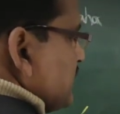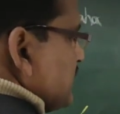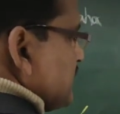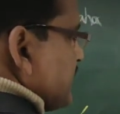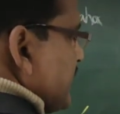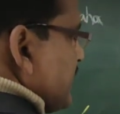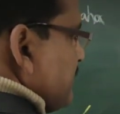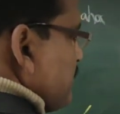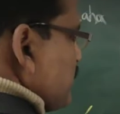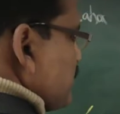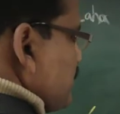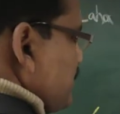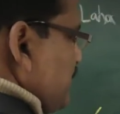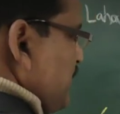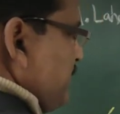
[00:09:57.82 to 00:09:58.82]
this side
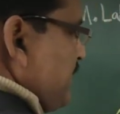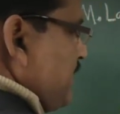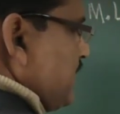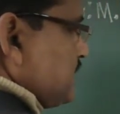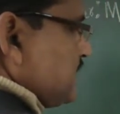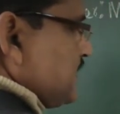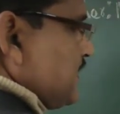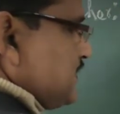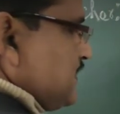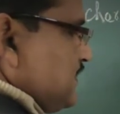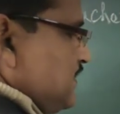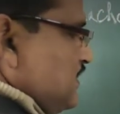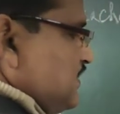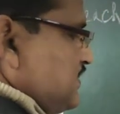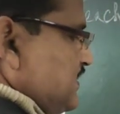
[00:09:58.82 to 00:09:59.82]
positive, x-axis
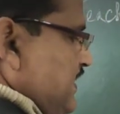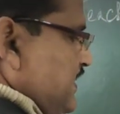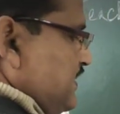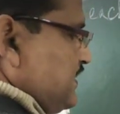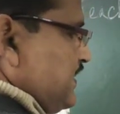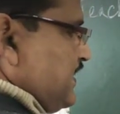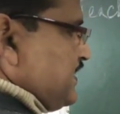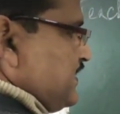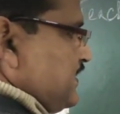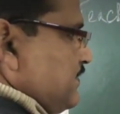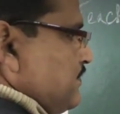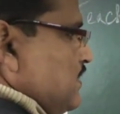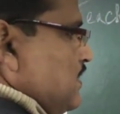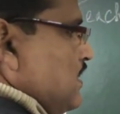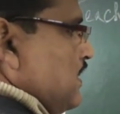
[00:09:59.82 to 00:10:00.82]
this side negative.
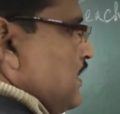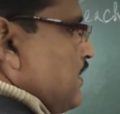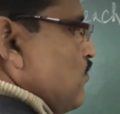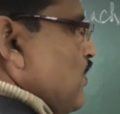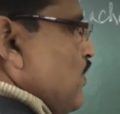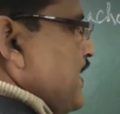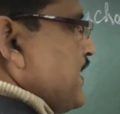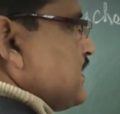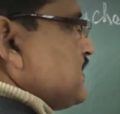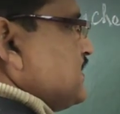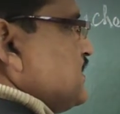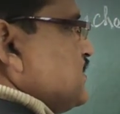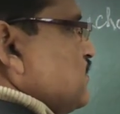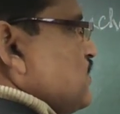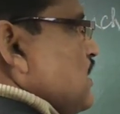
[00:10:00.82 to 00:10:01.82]

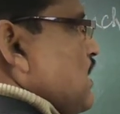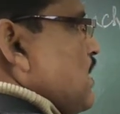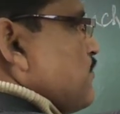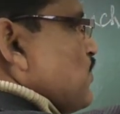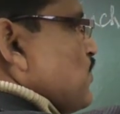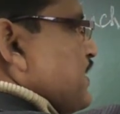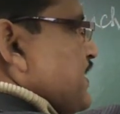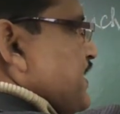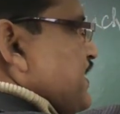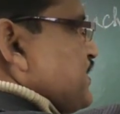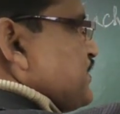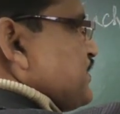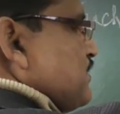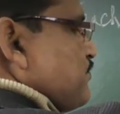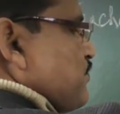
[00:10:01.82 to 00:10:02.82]
Y-axis on the upward
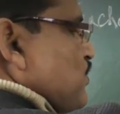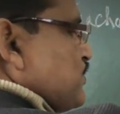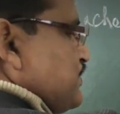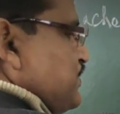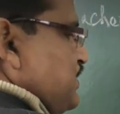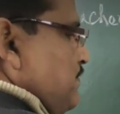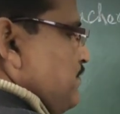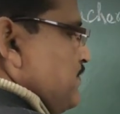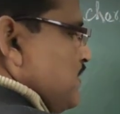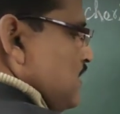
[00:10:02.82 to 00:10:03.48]
direction positive,